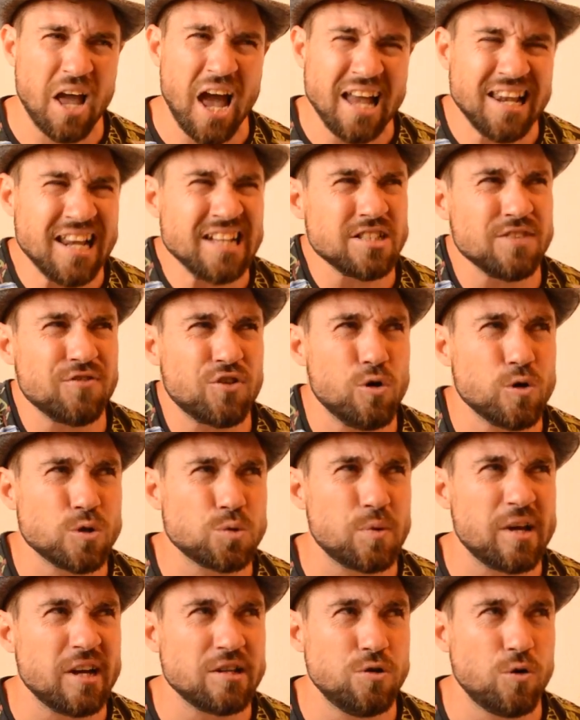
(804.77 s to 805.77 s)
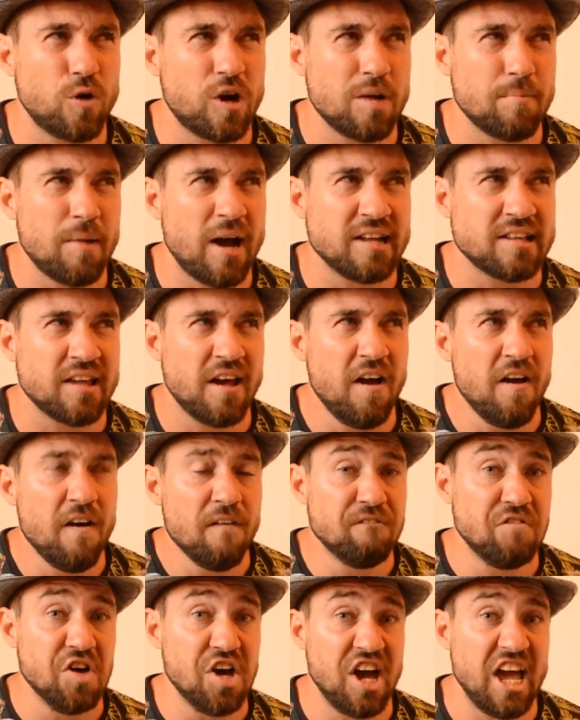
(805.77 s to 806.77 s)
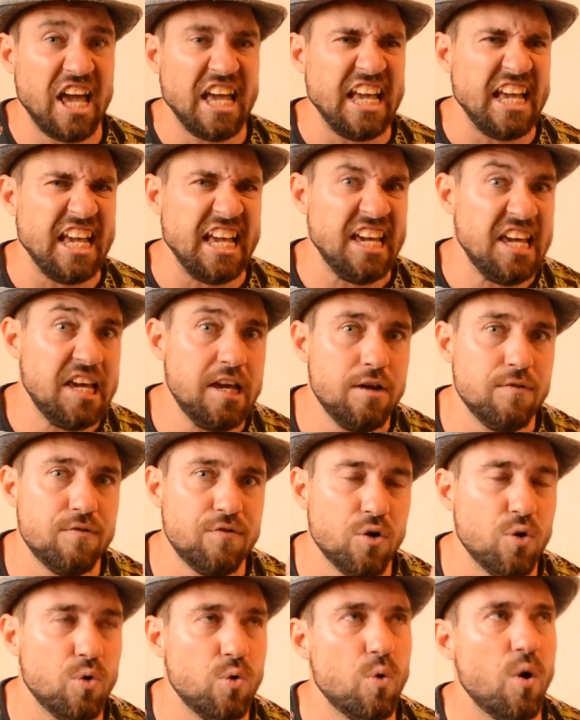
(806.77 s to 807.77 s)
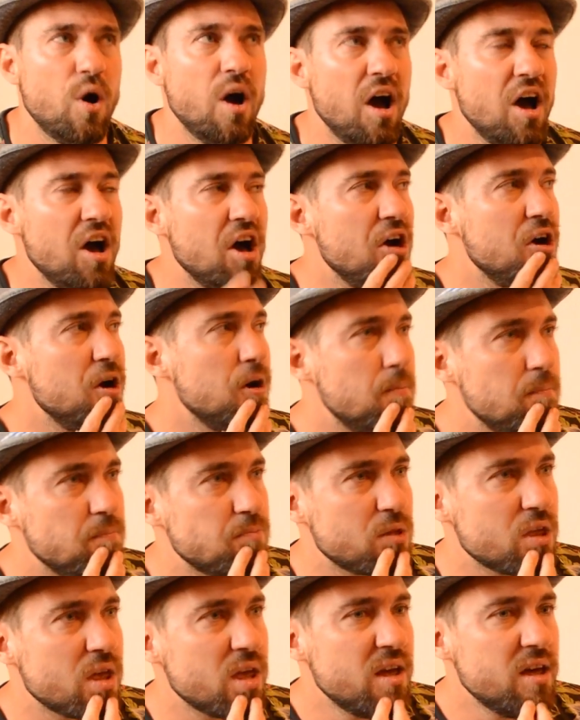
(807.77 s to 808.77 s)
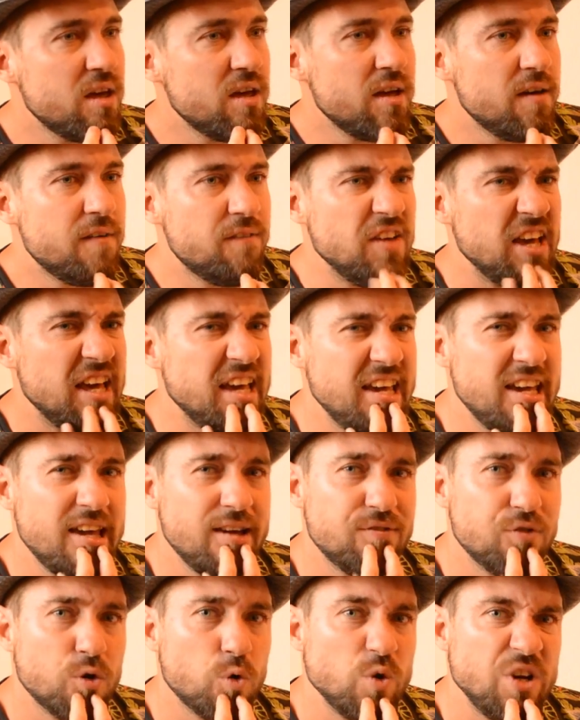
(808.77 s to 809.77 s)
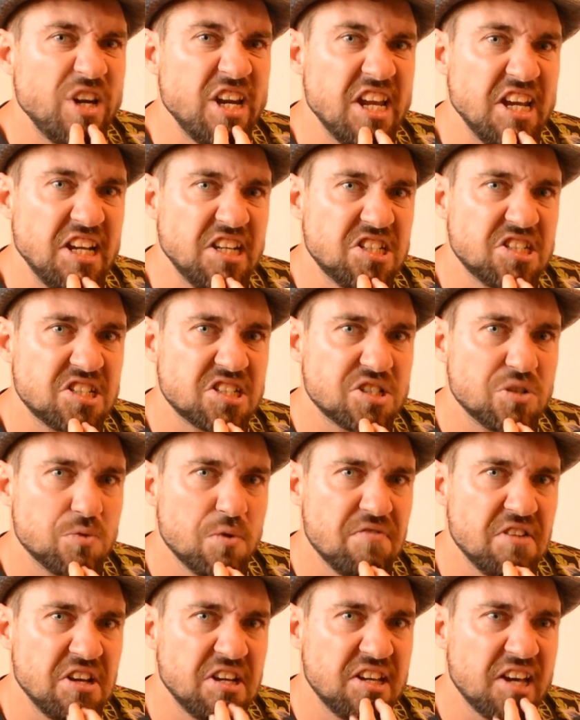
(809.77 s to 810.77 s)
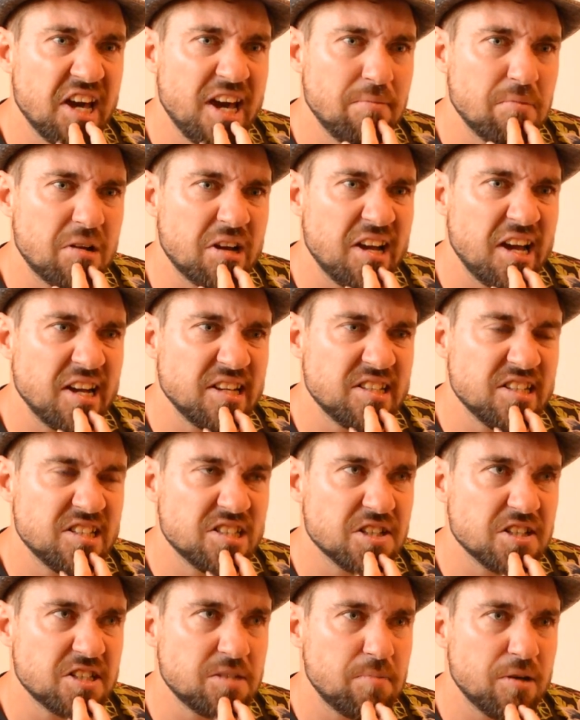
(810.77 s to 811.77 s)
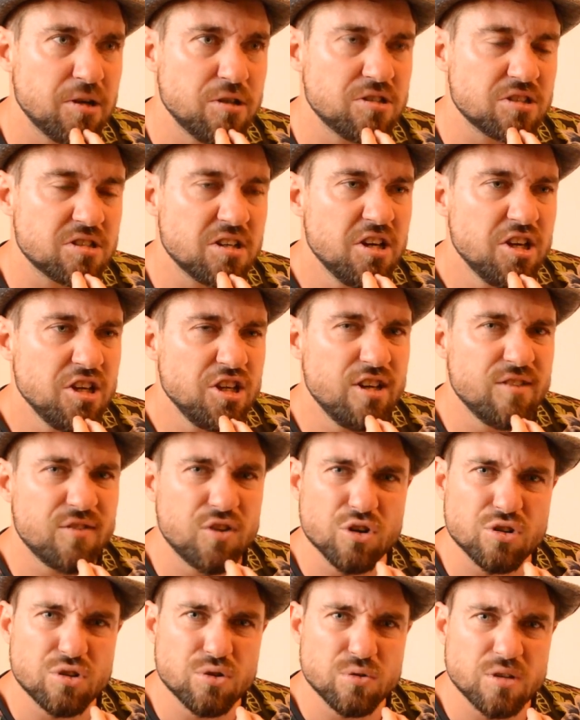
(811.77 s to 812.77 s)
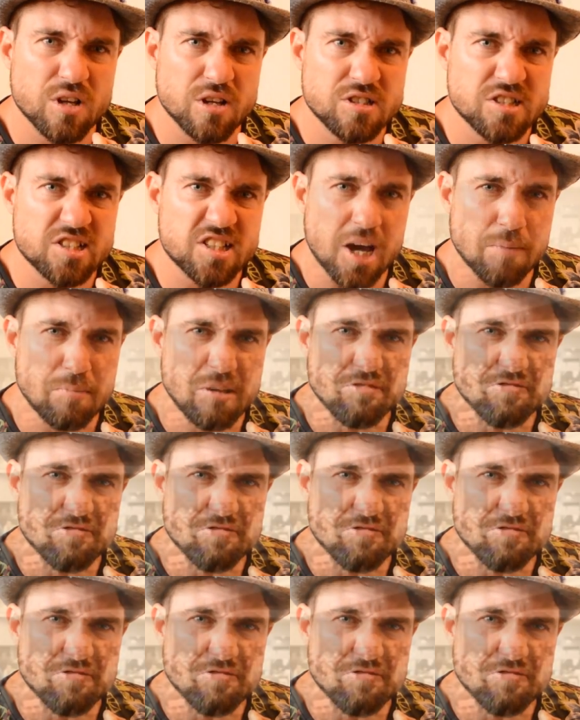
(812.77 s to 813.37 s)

Unless, of course, we are talking about the evil um, the evil niche within game collecting. So I suppose you've got all those scummy